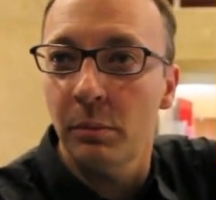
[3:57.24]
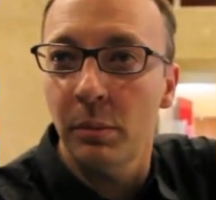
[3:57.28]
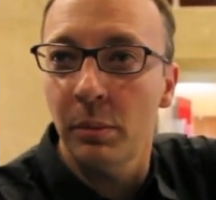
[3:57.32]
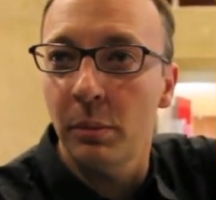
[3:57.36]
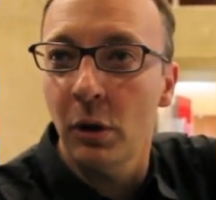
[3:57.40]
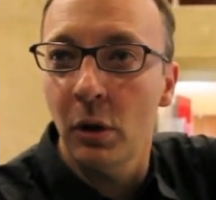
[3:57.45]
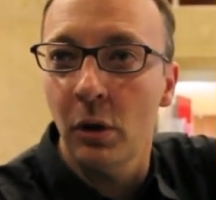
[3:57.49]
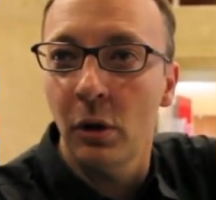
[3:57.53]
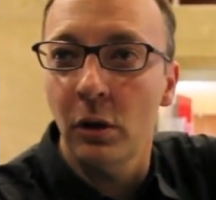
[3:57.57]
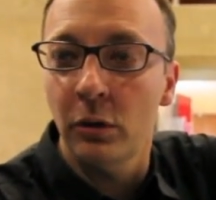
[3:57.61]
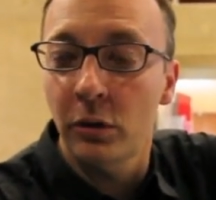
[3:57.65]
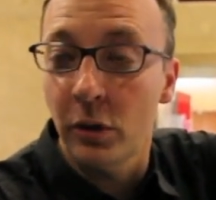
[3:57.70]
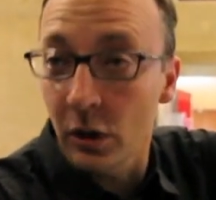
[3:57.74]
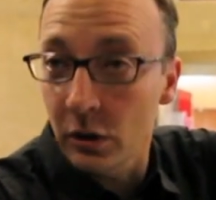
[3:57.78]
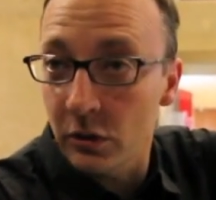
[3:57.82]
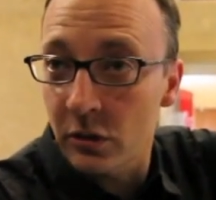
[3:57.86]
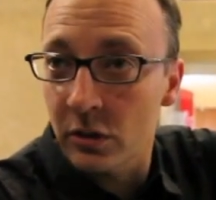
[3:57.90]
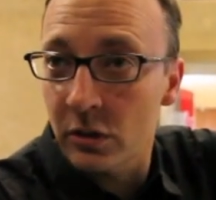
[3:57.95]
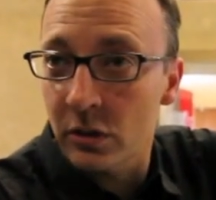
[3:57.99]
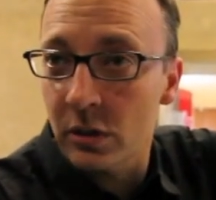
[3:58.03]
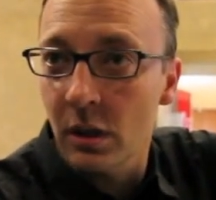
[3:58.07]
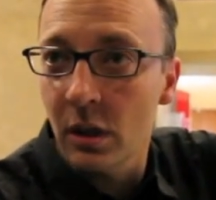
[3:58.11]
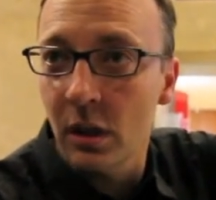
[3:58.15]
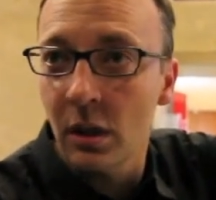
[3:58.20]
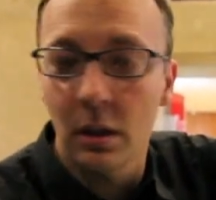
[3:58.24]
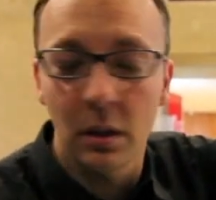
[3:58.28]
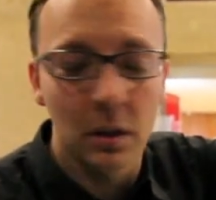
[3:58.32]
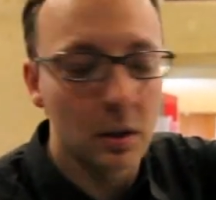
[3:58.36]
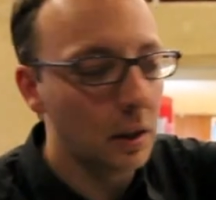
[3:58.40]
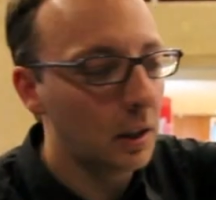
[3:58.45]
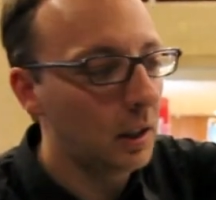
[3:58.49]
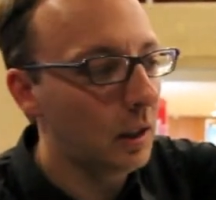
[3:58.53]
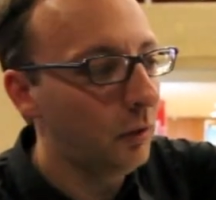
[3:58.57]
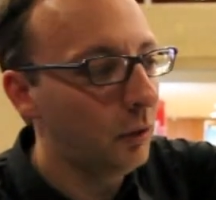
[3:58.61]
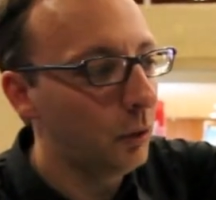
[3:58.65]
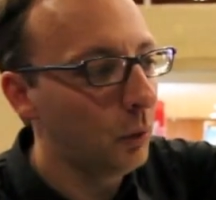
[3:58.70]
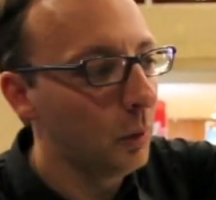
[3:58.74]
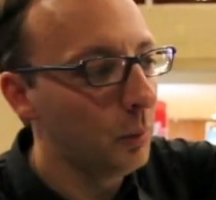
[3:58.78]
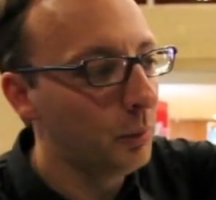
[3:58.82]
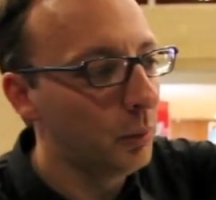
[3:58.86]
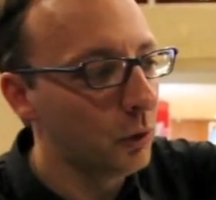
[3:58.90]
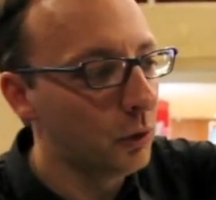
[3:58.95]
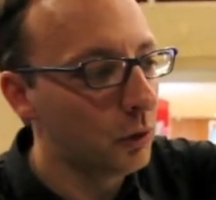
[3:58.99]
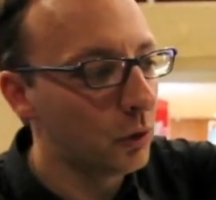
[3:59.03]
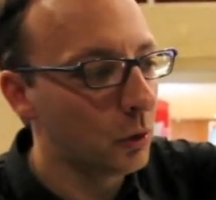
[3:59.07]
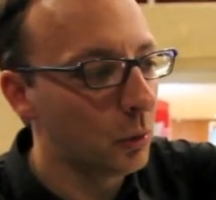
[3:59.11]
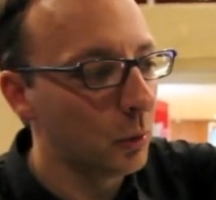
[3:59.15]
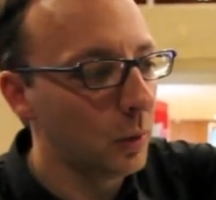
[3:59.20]
uh, dots, if we
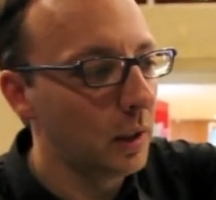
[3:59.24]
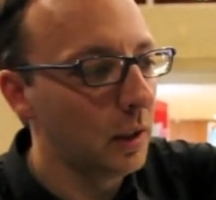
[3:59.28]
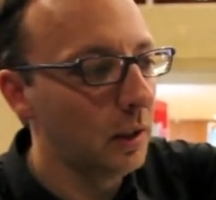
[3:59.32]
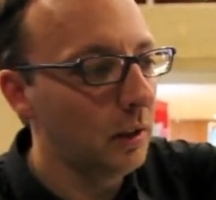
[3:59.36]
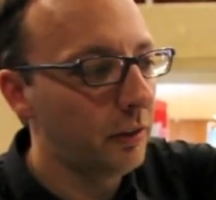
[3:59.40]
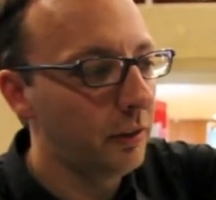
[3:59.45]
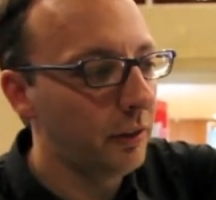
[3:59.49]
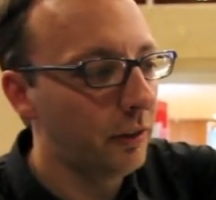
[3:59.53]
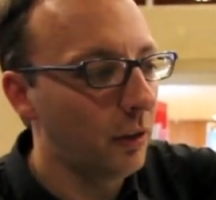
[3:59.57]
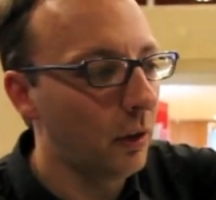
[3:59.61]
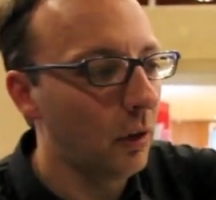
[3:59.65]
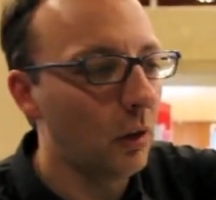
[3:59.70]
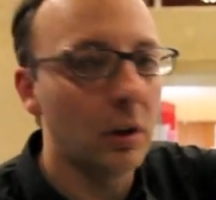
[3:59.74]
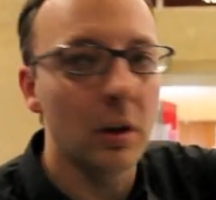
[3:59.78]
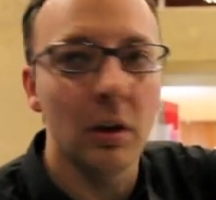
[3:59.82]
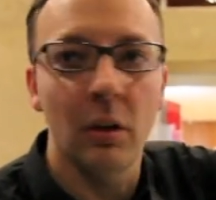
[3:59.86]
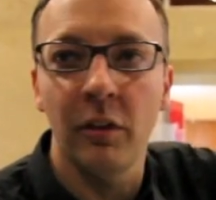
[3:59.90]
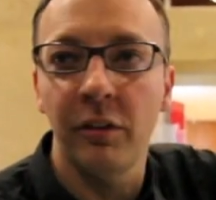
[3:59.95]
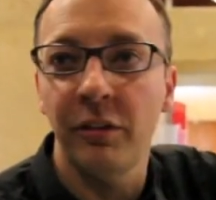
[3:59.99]
put three, four, or